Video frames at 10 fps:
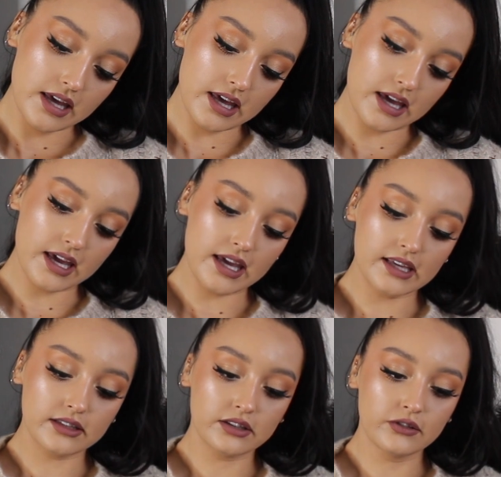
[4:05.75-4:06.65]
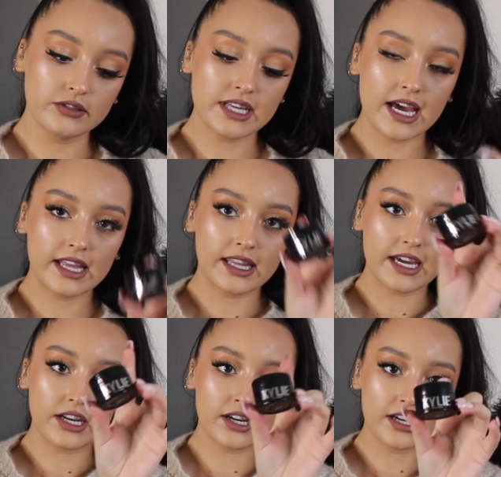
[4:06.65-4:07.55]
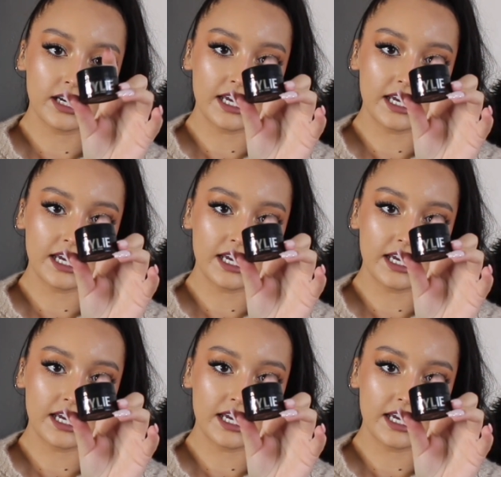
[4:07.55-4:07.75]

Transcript: a loose highlighter.